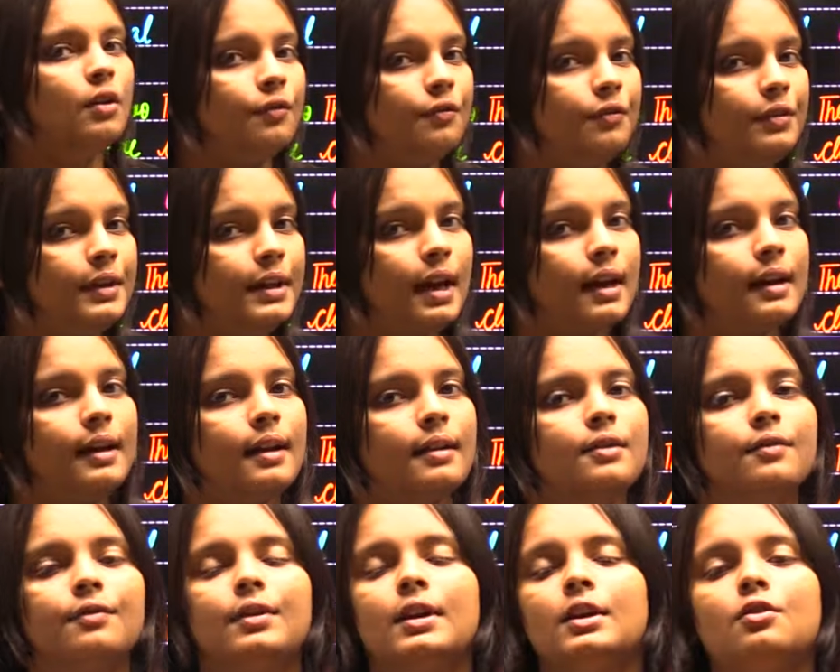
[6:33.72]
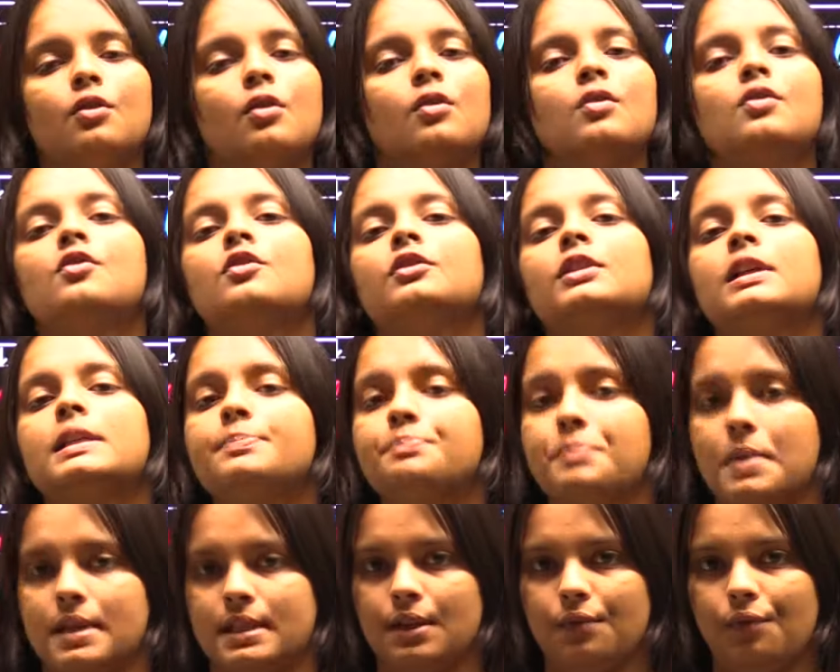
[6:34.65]
We don't know the
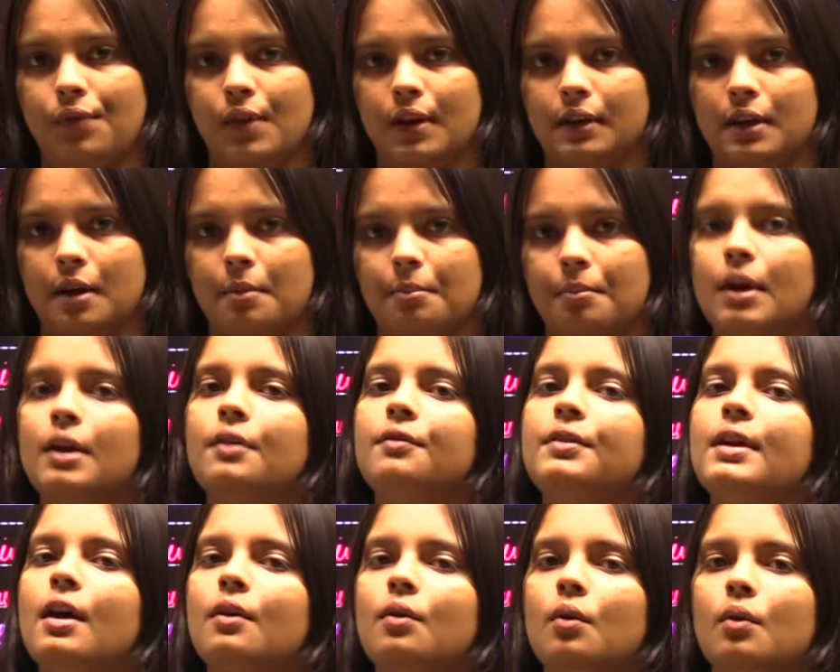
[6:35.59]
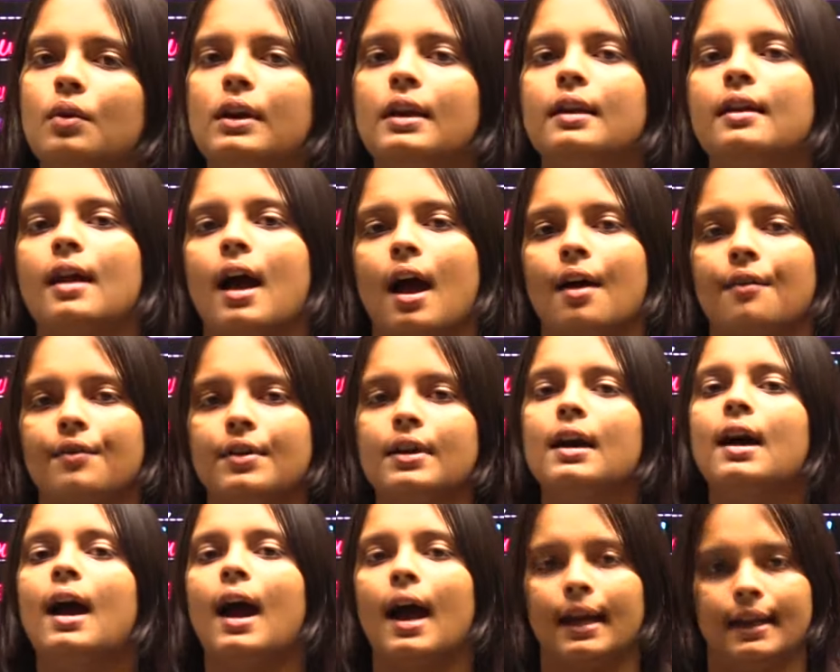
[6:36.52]
specific number, we are only having
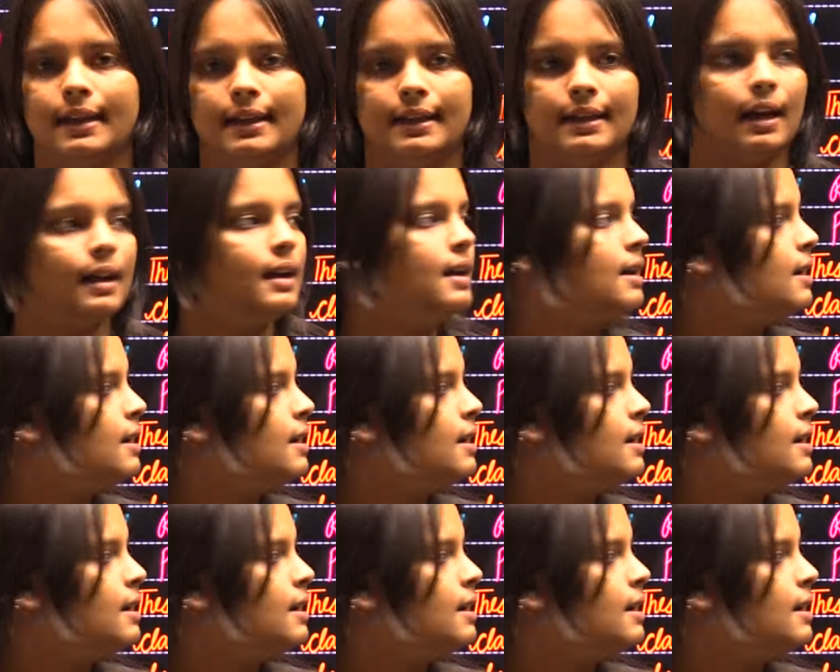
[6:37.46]
an idea.